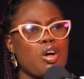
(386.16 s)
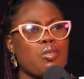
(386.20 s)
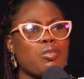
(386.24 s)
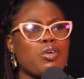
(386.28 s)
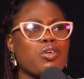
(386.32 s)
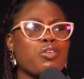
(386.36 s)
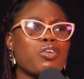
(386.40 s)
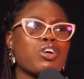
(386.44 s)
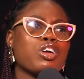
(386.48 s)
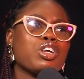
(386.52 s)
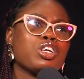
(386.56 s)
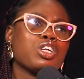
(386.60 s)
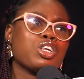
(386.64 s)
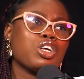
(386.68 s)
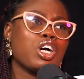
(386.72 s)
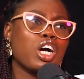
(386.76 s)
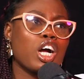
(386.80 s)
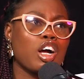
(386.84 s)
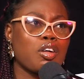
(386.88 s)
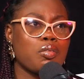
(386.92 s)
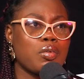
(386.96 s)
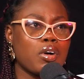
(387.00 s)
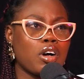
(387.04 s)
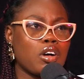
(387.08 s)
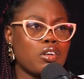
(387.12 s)
But when you talk
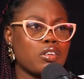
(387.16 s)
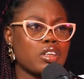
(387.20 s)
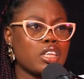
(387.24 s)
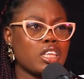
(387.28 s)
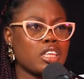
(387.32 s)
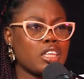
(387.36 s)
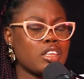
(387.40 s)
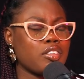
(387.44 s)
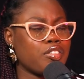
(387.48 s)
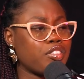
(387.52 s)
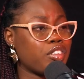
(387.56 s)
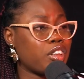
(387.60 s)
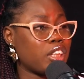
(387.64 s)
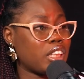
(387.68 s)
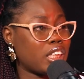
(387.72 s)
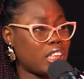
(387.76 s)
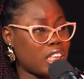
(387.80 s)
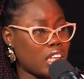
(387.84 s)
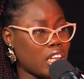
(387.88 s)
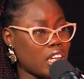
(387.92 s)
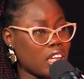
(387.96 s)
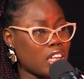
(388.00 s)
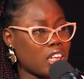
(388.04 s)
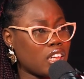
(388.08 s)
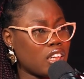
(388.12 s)
about
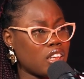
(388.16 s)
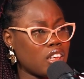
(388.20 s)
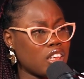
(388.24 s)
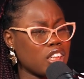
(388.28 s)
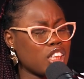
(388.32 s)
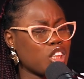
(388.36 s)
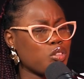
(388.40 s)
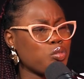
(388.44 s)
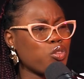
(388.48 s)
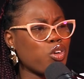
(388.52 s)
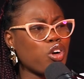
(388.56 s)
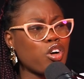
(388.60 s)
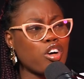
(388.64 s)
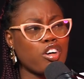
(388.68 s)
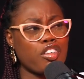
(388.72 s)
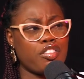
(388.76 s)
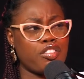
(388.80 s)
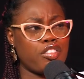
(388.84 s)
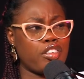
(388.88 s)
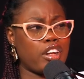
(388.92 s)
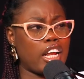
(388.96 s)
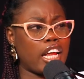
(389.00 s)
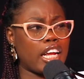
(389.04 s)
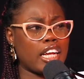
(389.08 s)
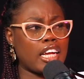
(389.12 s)
fintech, it's more of
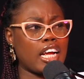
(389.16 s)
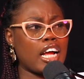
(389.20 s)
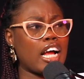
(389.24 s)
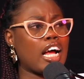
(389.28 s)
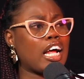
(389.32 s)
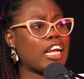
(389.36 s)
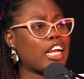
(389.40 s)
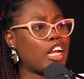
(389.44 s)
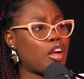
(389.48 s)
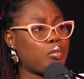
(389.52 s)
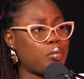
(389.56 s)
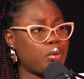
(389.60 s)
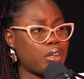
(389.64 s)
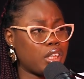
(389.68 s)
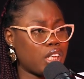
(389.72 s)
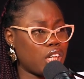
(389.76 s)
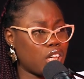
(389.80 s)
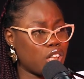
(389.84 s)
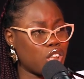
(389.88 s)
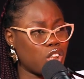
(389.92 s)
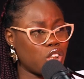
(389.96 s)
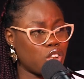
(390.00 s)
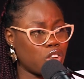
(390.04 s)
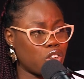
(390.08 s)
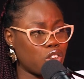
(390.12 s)
like an
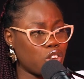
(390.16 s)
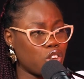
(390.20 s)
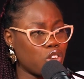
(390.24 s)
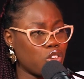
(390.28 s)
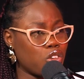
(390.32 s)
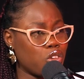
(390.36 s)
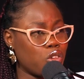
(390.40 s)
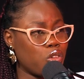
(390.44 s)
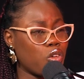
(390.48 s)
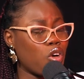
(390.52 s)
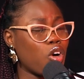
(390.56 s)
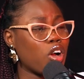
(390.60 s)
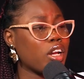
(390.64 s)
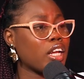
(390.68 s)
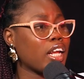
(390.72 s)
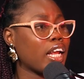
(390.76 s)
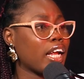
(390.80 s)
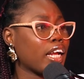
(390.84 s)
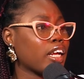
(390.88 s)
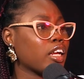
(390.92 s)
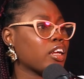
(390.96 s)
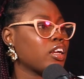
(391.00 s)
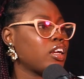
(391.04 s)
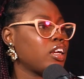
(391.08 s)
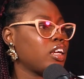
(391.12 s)
application,
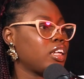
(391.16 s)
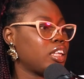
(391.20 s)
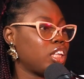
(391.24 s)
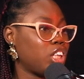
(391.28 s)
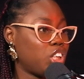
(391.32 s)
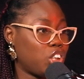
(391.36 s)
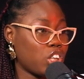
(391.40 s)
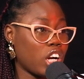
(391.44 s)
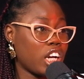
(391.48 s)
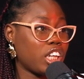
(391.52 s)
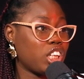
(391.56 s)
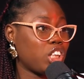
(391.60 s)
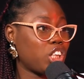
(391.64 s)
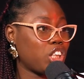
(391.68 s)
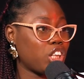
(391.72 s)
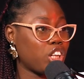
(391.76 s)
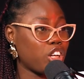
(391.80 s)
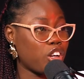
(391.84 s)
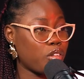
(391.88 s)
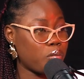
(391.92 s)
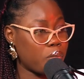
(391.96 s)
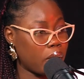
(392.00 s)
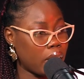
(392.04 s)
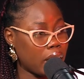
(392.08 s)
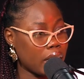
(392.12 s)
unlike the
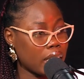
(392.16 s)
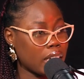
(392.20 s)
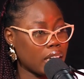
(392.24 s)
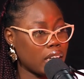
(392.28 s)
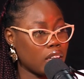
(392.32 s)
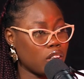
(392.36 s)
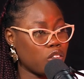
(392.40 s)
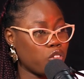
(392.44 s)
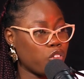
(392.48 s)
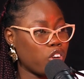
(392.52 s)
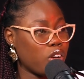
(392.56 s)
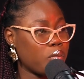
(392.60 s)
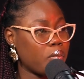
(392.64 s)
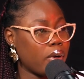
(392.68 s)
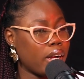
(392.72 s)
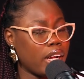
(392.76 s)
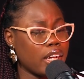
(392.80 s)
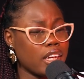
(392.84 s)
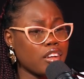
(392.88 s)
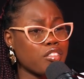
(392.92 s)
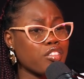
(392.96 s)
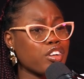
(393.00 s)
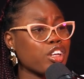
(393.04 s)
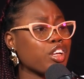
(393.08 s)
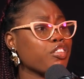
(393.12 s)
traditional banking, whereby
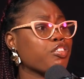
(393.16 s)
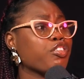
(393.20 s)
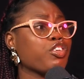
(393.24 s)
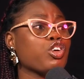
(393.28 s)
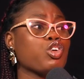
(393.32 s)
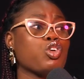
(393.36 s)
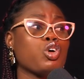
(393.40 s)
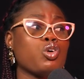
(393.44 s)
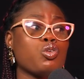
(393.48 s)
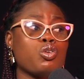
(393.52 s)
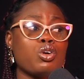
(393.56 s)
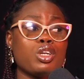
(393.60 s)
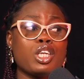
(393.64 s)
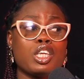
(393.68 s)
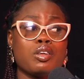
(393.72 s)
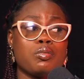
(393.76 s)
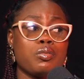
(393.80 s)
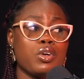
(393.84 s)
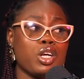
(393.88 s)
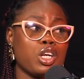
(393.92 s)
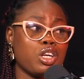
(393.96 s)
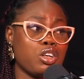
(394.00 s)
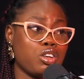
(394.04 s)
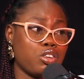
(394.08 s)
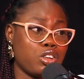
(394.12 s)
even if you don't want to
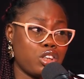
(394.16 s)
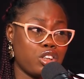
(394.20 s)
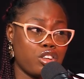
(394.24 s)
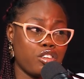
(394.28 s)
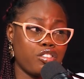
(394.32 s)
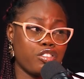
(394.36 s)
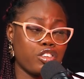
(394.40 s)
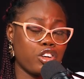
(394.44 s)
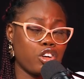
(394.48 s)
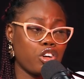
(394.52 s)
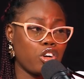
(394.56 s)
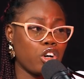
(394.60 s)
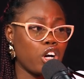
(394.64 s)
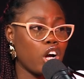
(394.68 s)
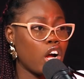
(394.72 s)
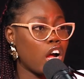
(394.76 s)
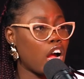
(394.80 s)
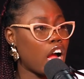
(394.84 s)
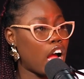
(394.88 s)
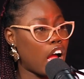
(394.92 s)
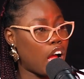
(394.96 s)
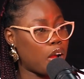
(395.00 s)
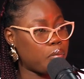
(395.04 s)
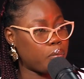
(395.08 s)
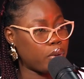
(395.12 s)
make use of your
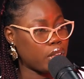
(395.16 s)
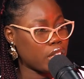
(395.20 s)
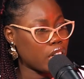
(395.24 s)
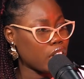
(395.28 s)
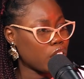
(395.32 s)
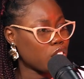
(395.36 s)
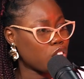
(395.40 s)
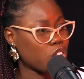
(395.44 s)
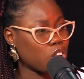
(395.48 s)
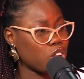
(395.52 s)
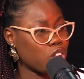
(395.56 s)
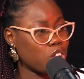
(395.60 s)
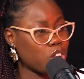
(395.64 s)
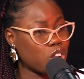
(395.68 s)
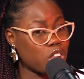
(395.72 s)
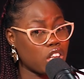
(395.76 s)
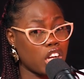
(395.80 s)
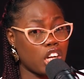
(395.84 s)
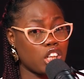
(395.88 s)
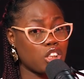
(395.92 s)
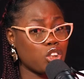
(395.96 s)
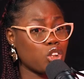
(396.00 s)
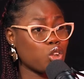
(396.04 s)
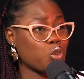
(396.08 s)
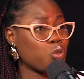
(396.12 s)
applications, you
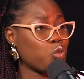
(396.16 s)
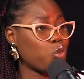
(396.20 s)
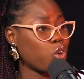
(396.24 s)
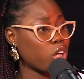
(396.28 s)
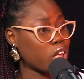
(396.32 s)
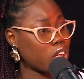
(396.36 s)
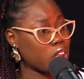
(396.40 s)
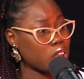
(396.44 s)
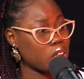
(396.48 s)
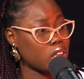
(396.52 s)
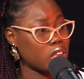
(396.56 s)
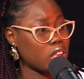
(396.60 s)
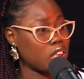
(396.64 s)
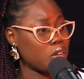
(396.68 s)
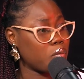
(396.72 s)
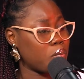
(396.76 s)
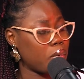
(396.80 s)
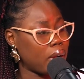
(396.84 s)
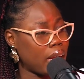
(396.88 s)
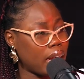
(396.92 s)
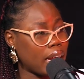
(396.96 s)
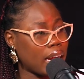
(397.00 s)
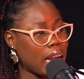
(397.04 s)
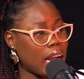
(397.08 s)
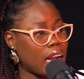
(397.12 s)
can just walk into the
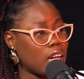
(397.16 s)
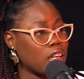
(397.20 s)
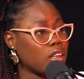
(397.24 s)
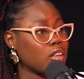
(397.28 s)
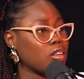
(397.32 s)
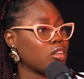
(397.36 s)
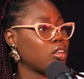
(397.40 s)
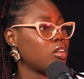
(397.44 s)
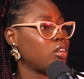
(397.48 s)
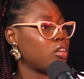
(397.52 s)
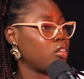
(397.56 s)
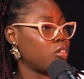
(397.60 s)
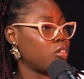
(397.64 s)
bank and